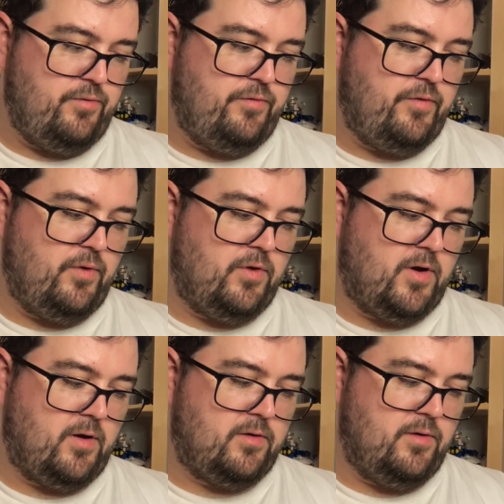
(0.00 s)
Full
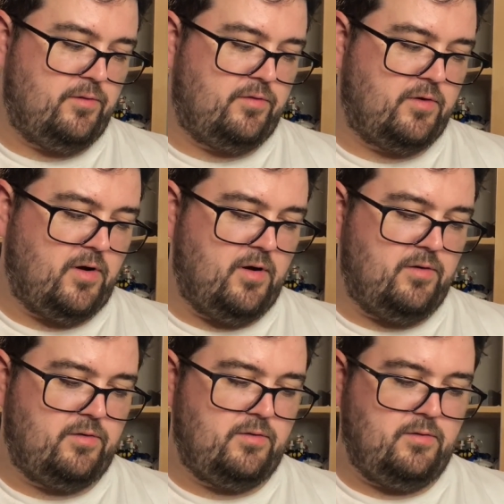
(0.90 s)
Dark, No
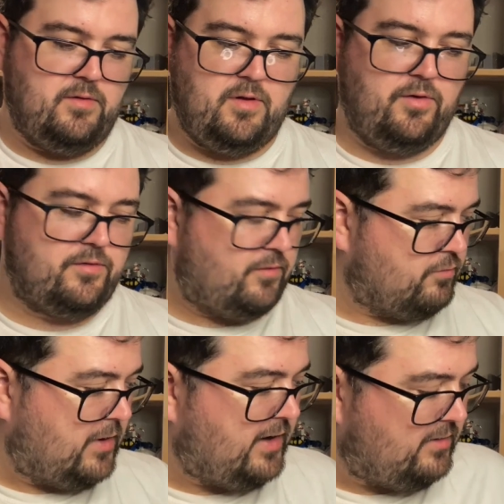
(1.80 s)
Stars. Looks
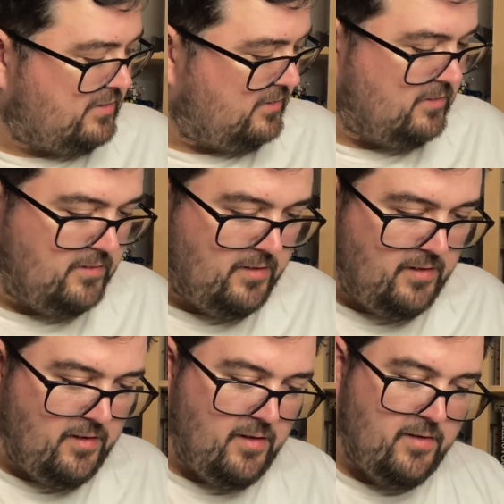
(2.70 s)
great.
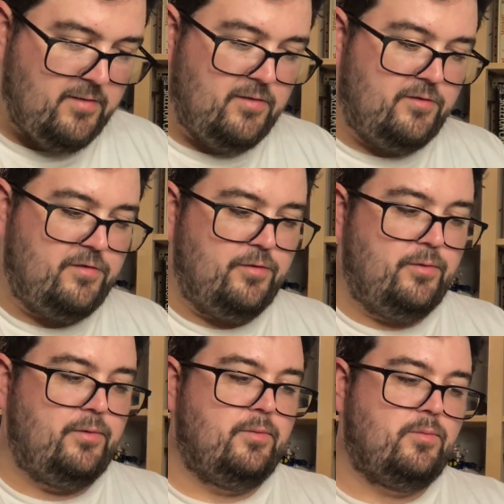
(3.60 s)

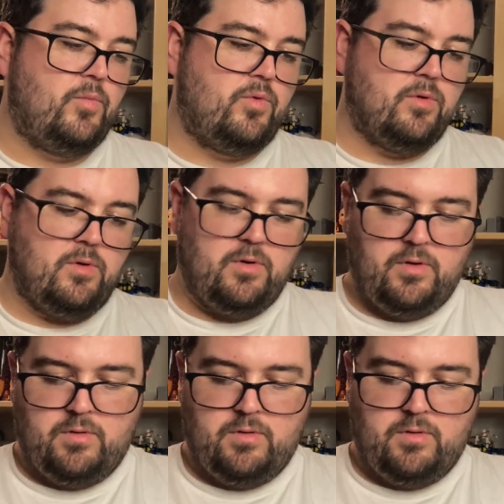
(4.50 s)
Two more.